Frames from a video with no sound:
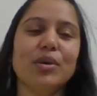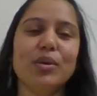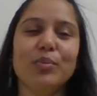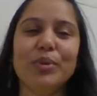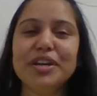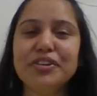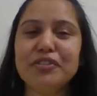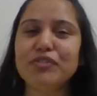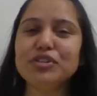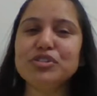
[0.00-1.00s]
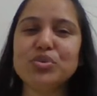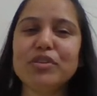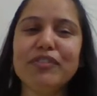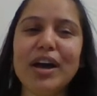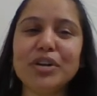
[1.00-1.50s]
When it refers to a
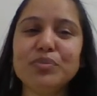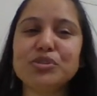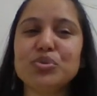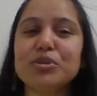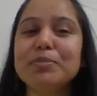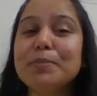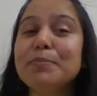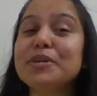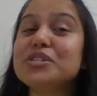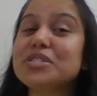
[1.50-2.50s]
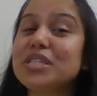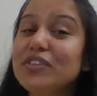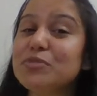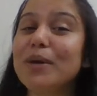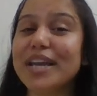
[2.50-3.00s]
fact which could be
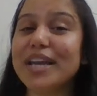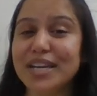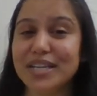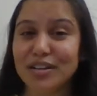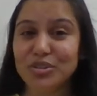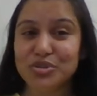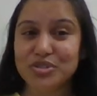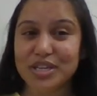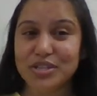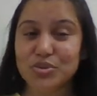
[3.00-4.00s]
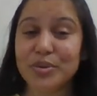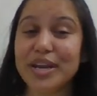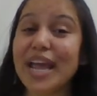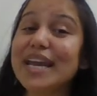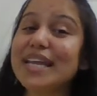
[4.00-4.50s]
perceived by any other sense or
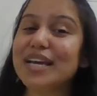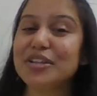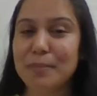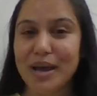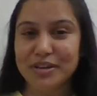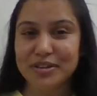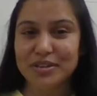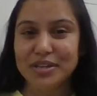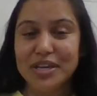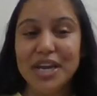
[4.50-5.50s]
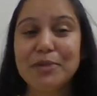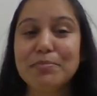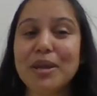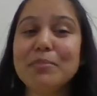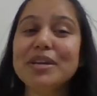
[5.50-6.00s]
any other manner, it
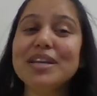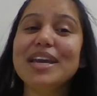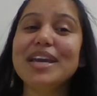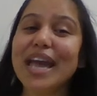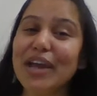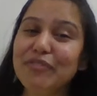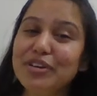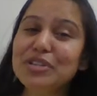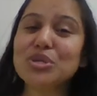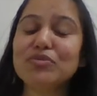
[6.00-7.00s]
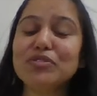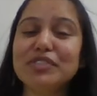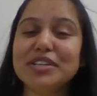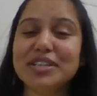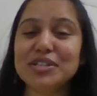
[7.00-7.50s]
may be evidence of a
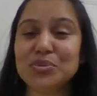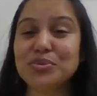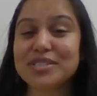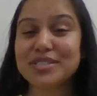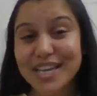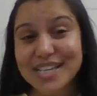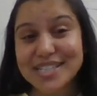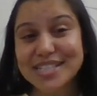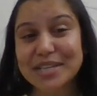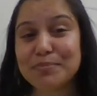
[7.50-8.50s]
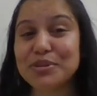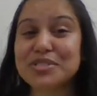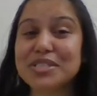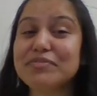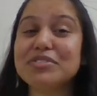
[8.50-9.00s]
witness who says he
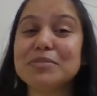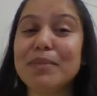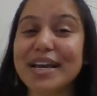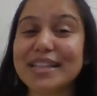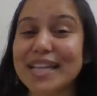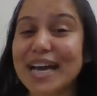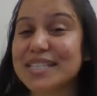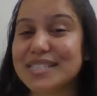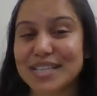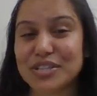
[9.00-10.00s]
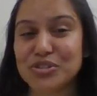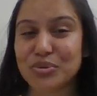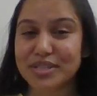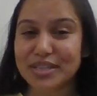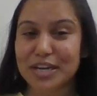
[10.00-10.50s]
perceived it by that sense or
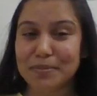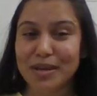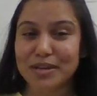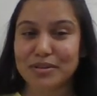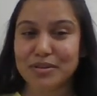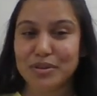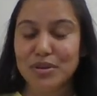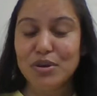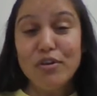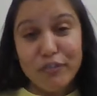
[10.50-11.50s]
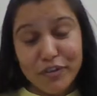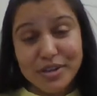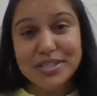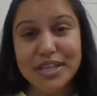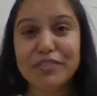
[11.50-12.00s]
in that manner.
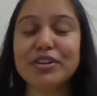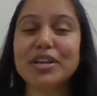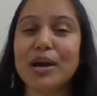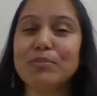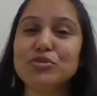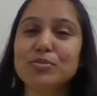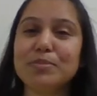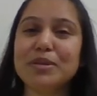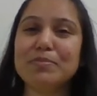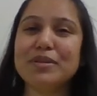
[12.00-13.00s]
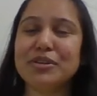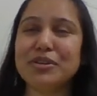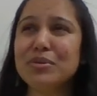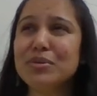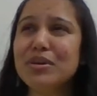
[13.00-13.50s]
First, say if it comes to
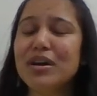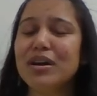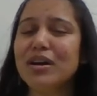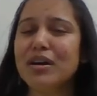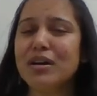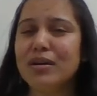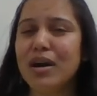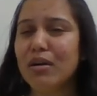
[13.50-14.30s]
people, uh,